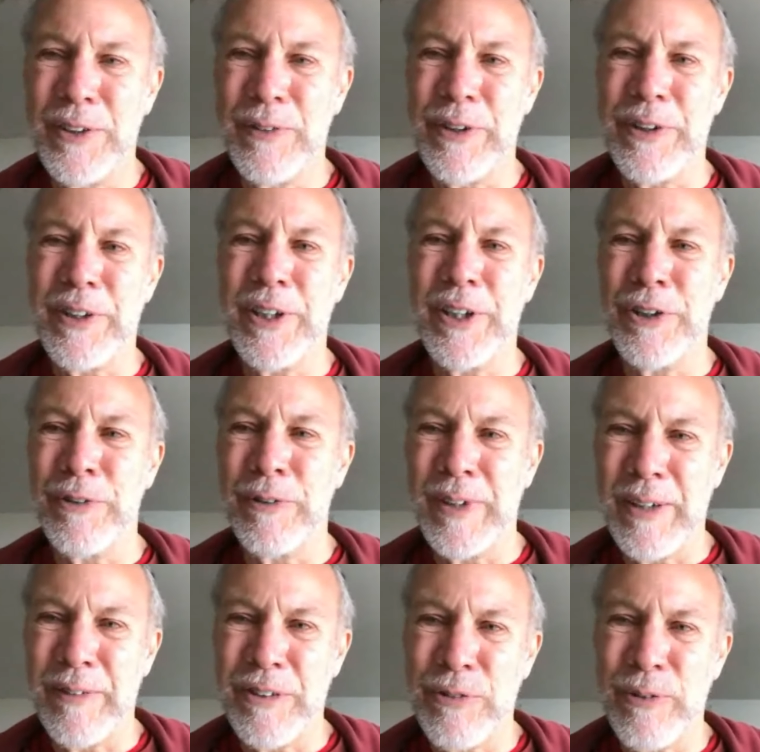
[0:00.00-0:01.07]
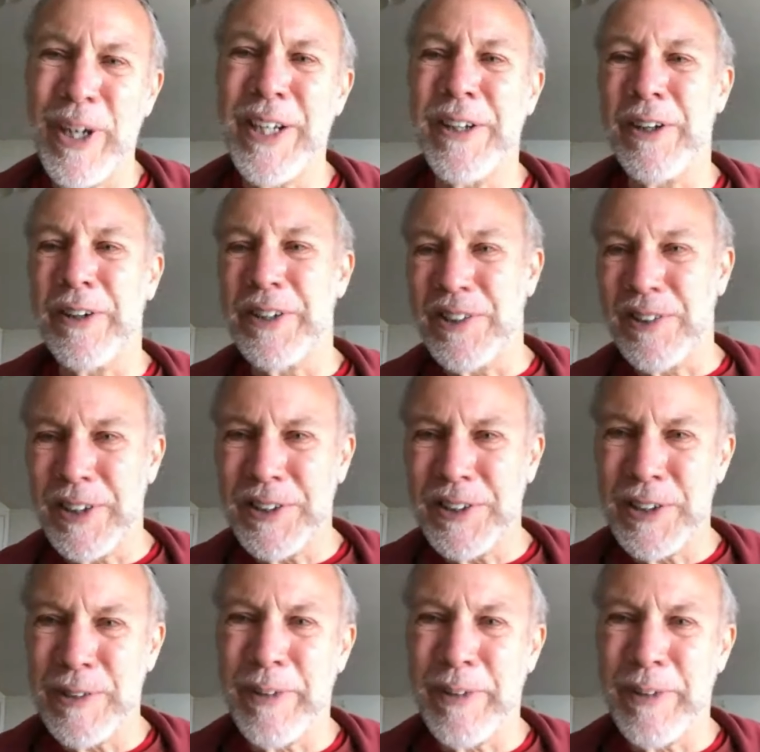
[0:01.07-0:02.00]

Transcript: with code, I was writing all these lists in my